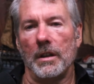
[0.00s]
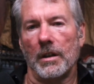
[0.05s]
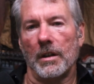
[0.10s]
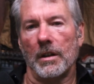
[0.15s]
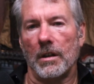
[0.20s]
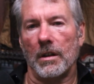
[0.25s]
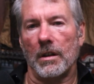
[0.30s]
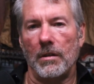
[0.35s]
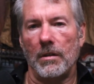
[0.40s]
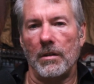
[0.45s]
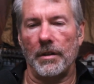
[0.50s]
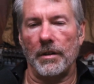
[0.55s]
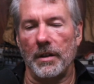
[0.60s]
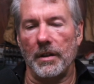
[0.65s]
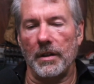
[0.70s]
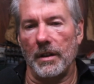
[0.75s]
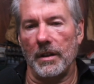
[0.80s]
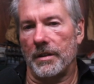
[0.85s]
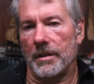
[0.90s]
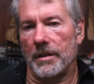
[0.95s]
the
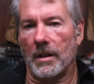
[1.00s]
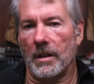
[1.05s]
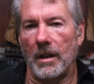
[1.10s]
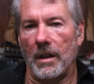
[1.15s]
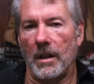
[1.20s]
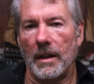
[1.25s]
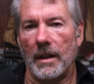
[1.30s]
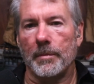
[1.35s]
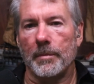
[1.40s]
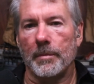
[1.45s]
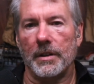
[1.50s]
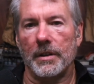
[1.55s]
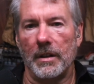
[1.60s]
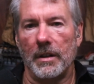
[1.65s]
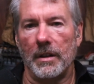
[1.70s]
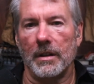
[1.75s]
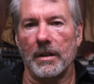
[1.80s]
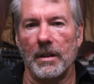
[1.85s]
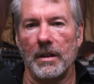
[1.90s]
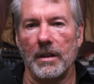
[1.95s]
currency that's
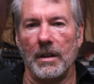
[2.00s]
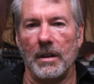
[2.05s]
collapsing?